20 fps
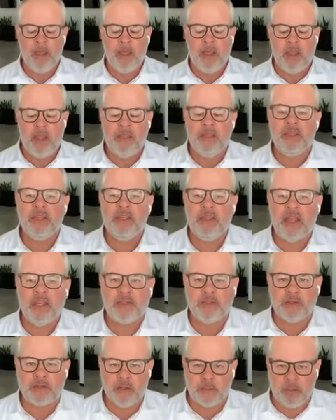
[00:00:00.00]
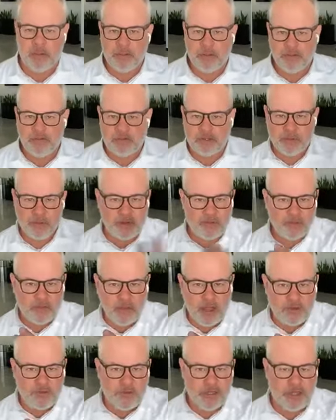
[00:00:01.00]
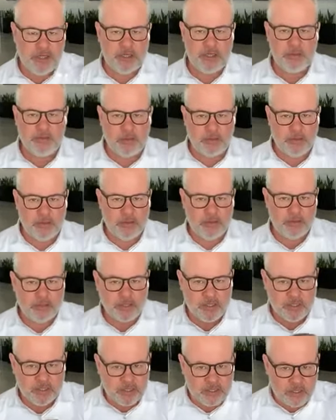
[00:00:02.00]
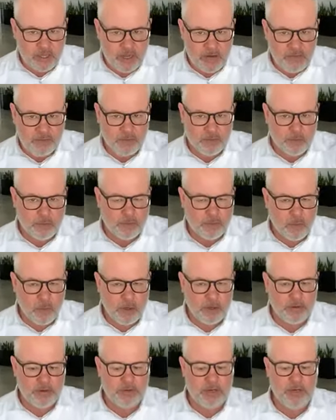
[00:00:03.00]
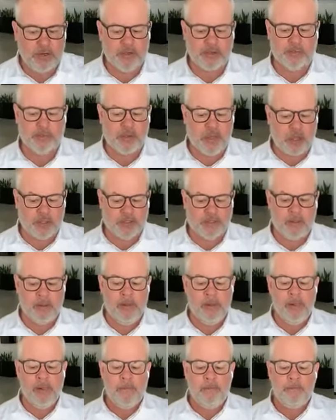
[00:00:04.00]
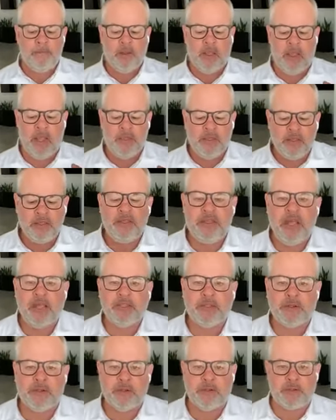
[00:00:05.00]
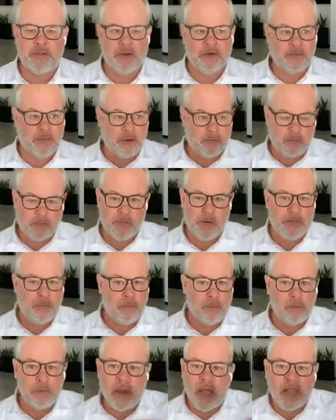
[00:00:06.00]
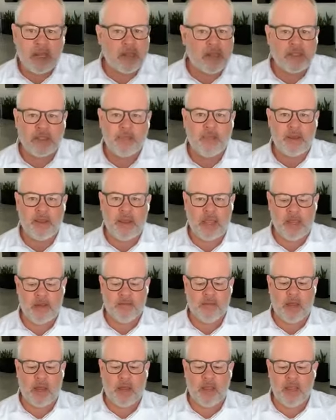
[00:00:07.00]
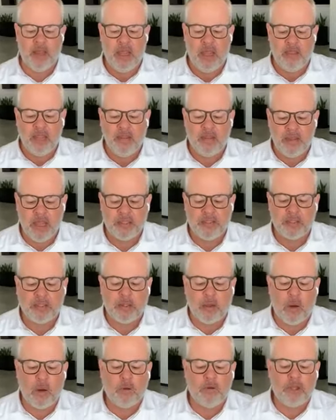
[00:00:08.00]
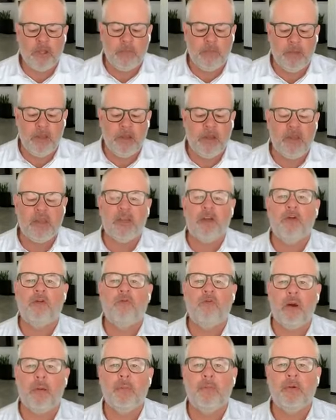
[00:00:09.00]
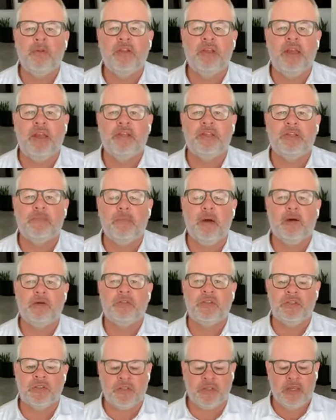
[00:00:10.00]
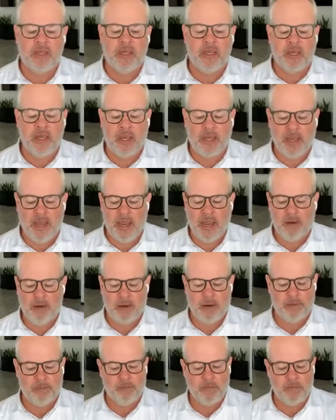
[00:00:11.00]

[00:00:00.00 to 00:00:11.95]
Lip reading: In the desert, the people of Israel have left Egypt. They've been enslaved for 400 years plus. In the desert, they're freed miraculously by the hand of God. In the desert, the whole community grumbled against Moses and Aaron.